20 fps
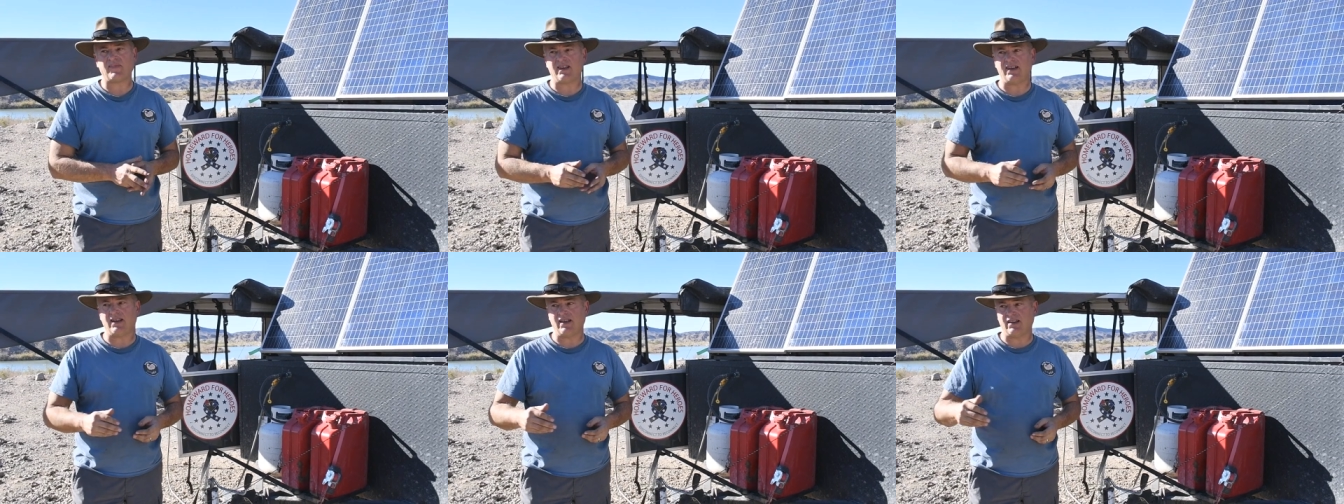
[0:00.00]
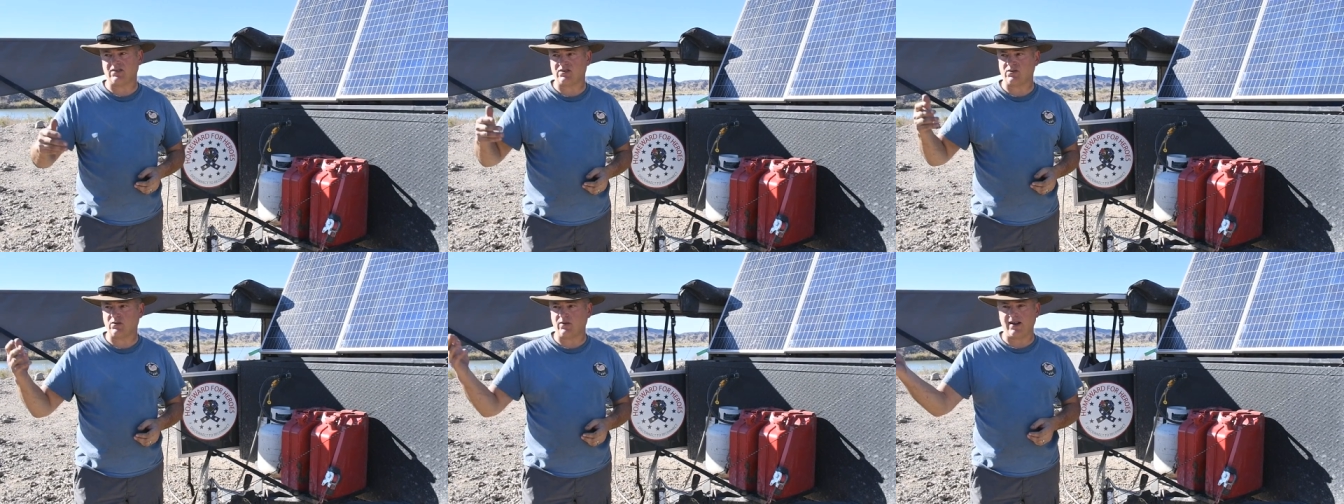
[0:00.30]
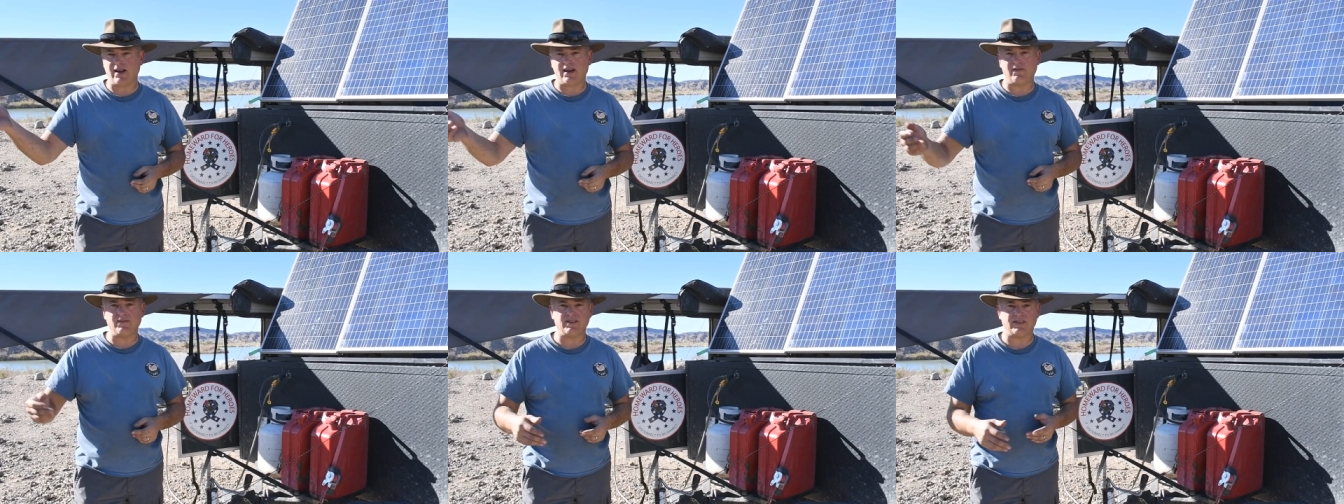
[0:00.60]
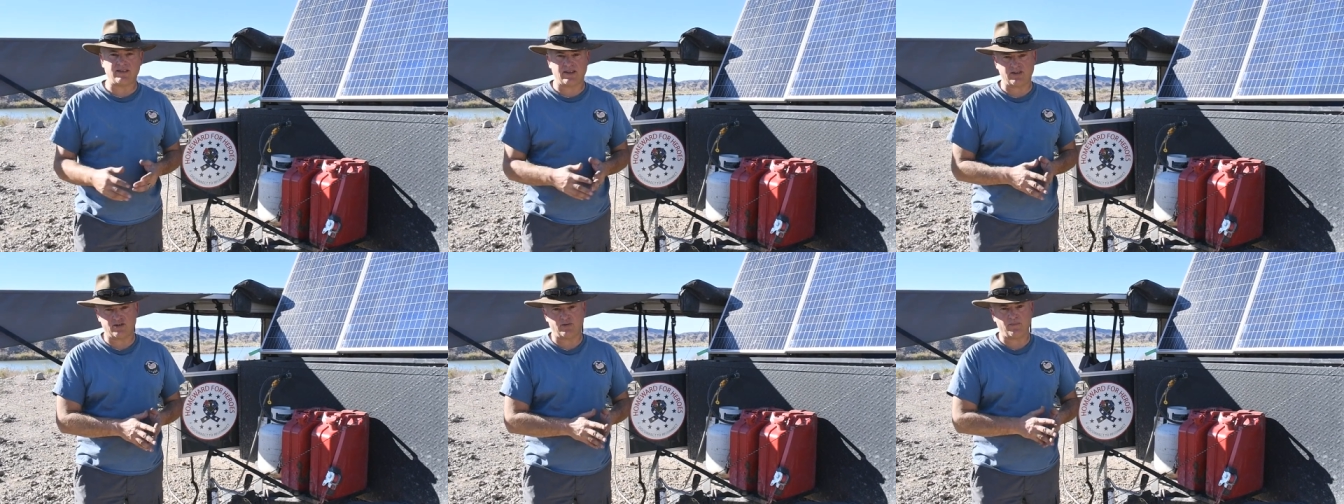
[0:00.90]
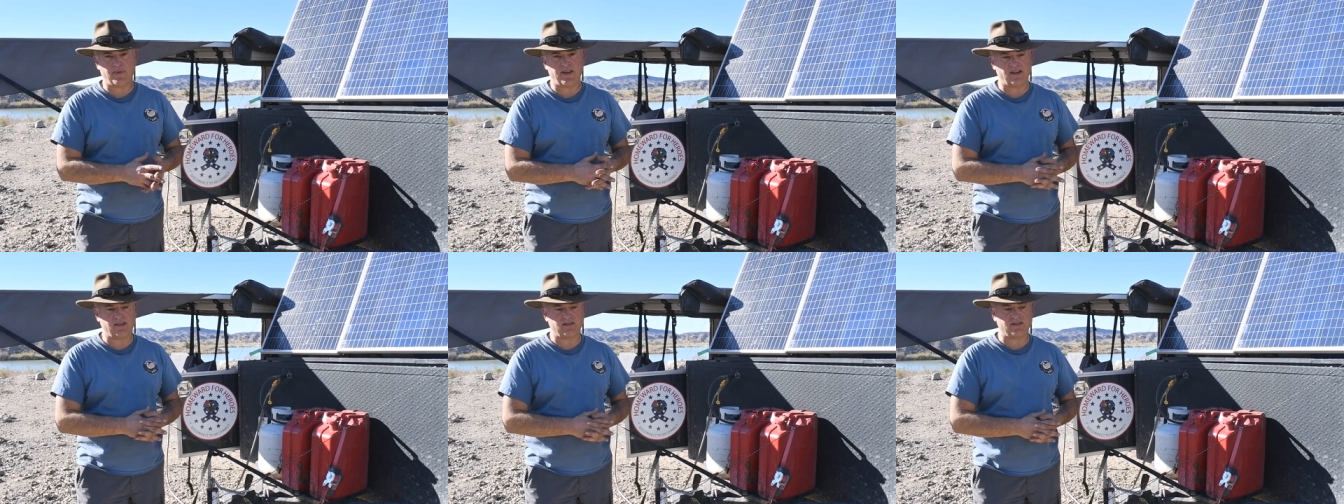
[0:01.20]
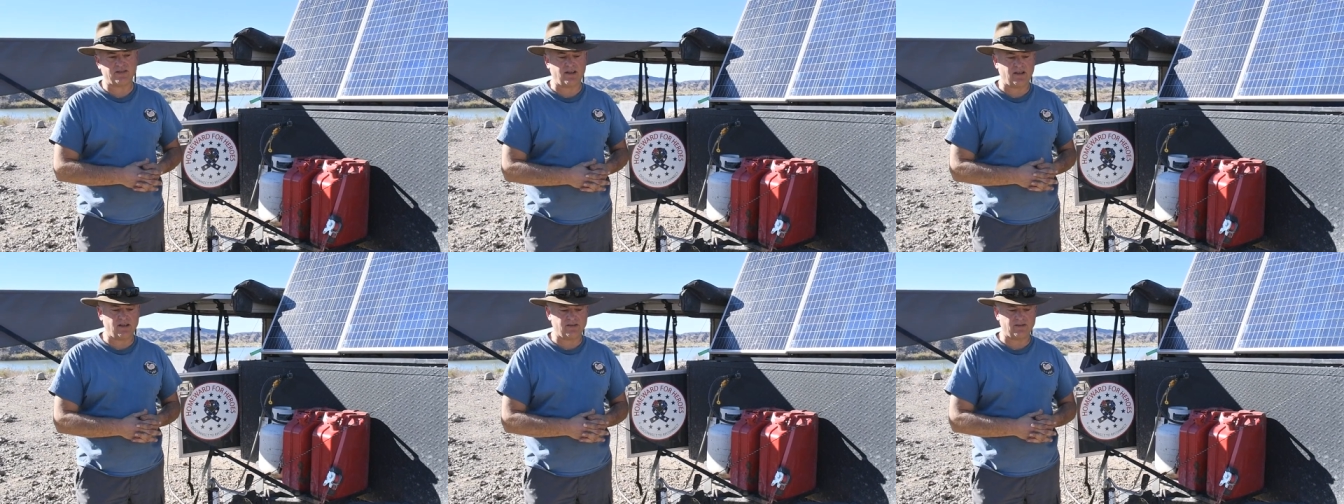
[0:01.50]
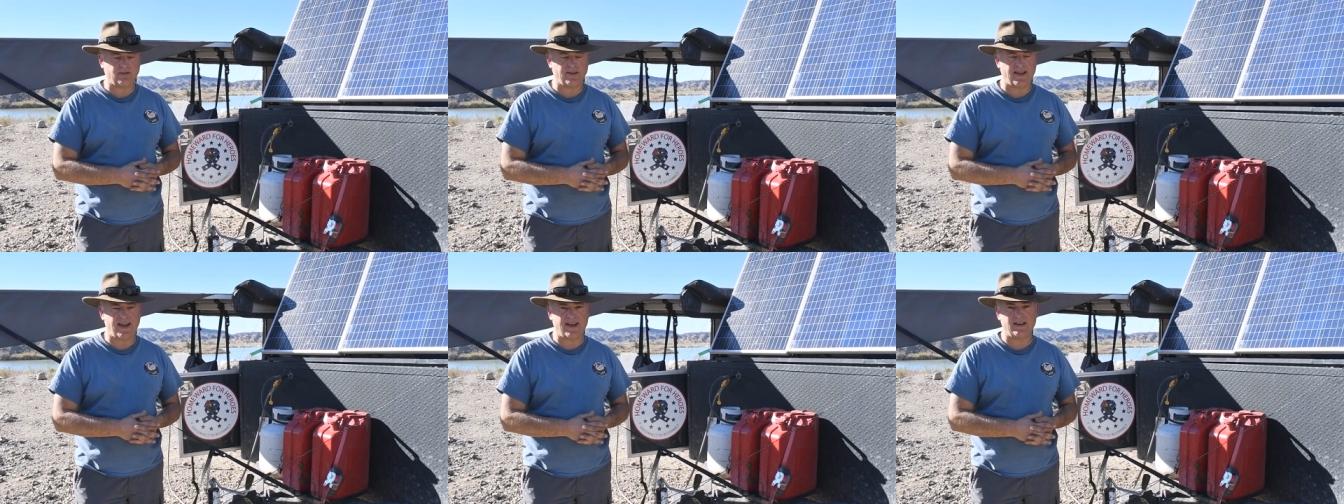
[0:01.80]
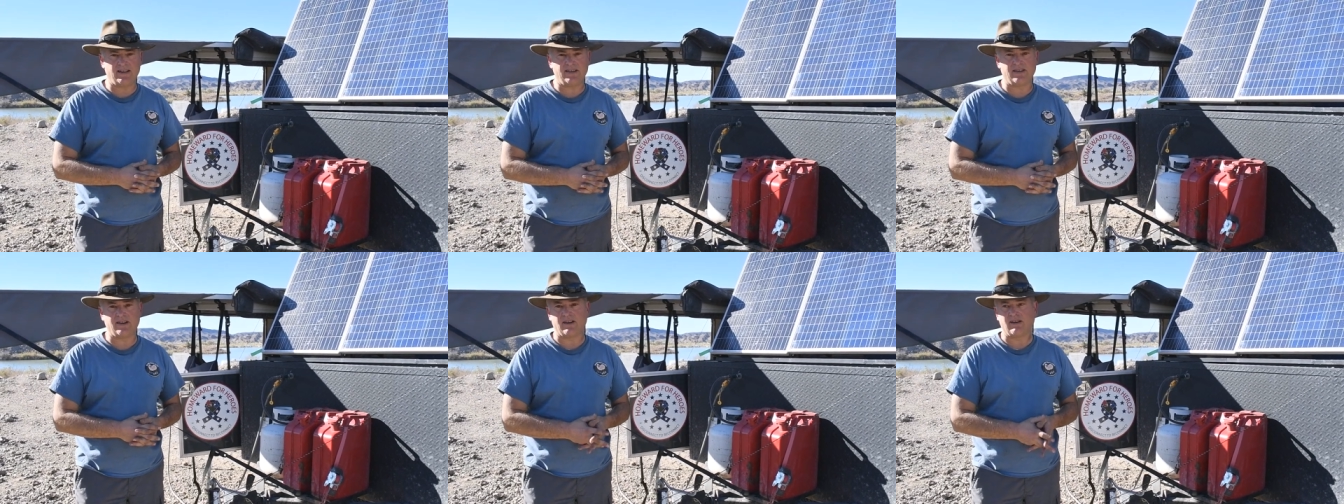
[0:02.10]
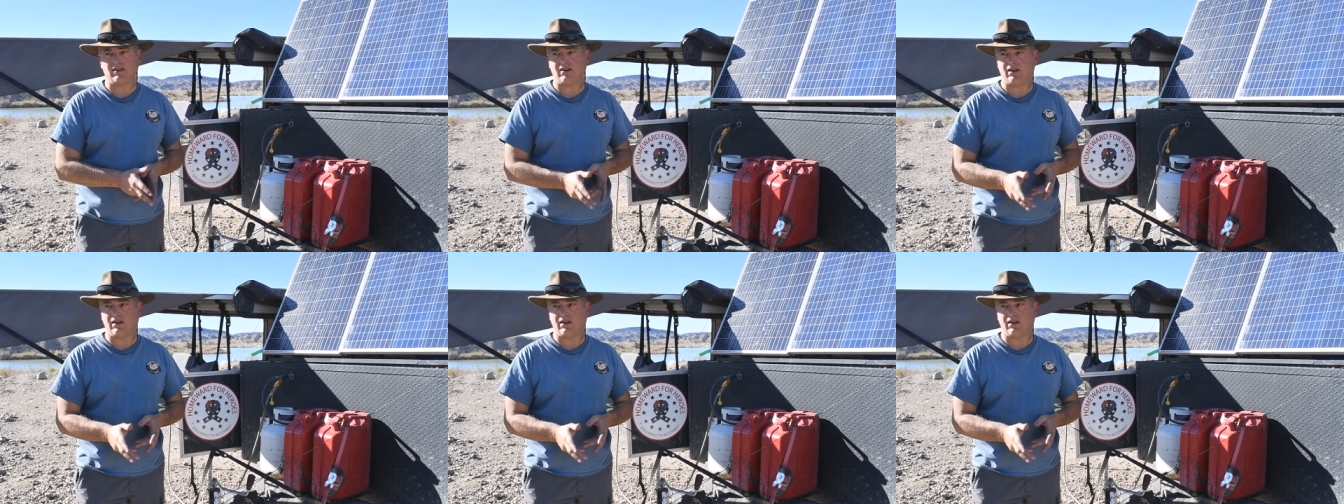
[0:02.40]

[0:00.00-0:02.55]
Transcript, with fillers: and so I have these extra panels to also add in there.